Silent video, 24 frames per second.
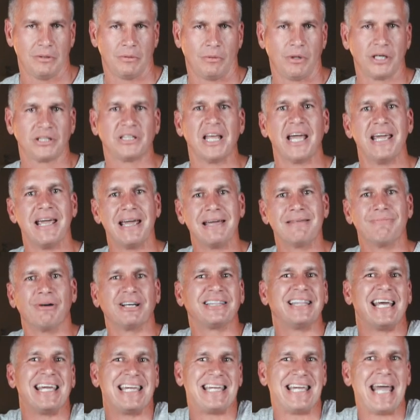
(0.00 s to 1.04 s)
what they,
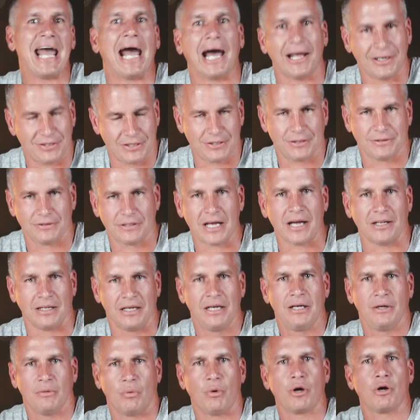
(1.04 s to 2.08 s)
what they get,
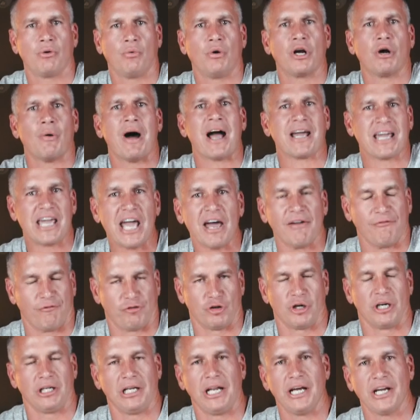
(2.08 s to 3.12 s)
that, what, what do I get
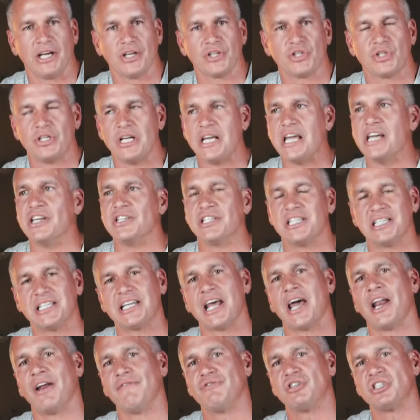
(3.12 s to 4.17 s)
for a legacy?
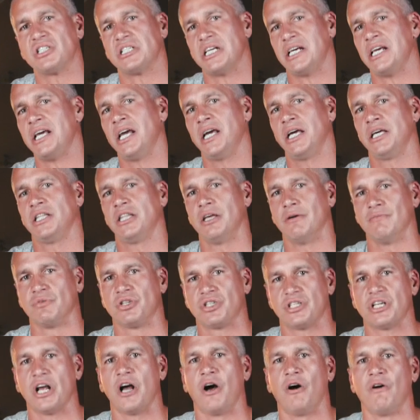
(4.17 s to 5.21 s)
Instead of seeing
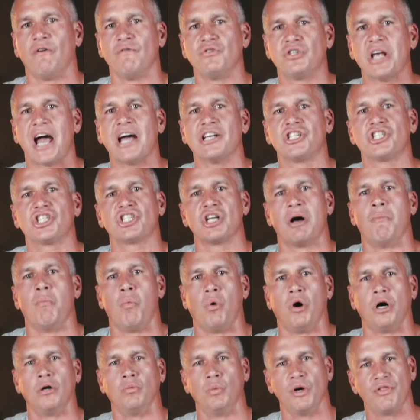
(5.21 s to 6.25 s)
themselves as
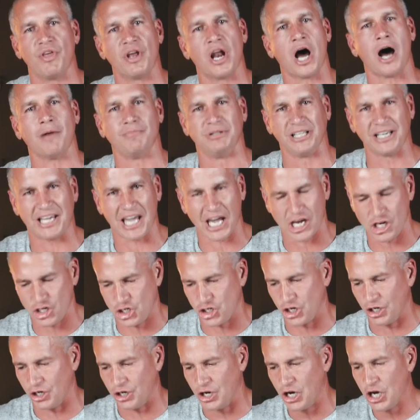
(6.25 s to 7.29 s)
someone with an
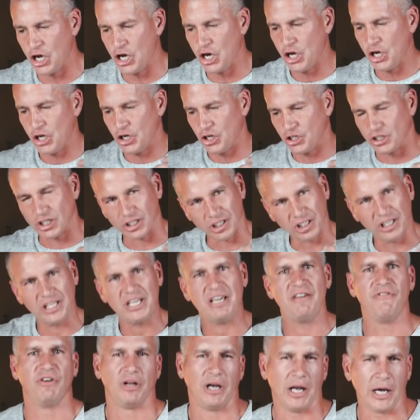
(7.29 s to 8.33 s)
obligation to
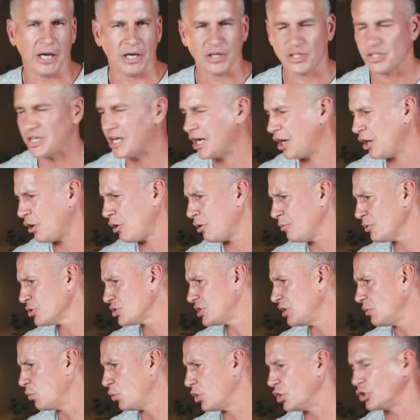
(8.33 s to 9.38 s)
leave a legacy. I
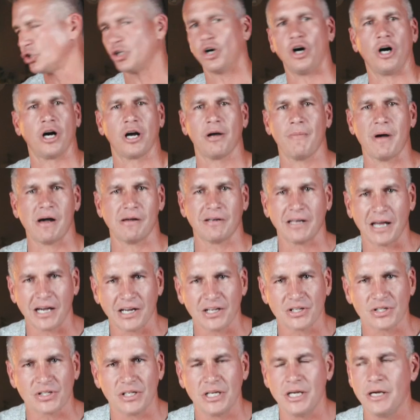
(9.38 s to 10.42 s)
almost didn't want to talk about
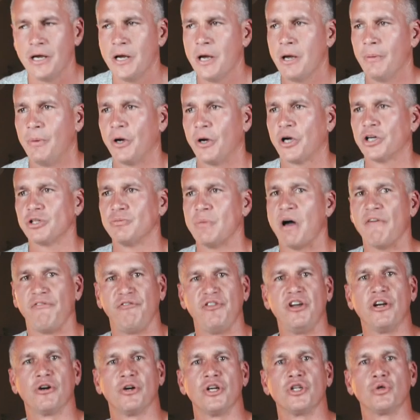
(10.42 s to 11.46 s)
legacy because my
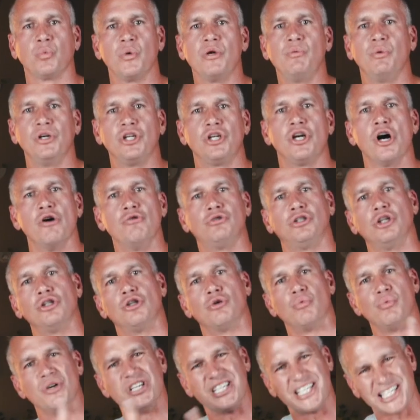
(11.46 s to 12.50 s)
fear is we would go to
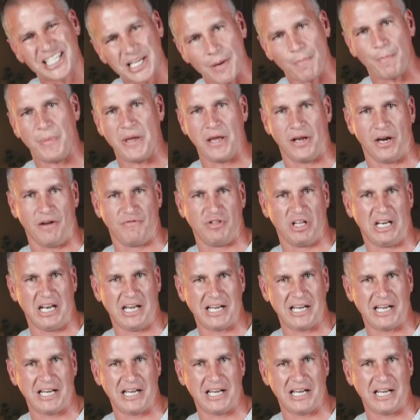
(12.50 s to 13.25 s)
the recipient of the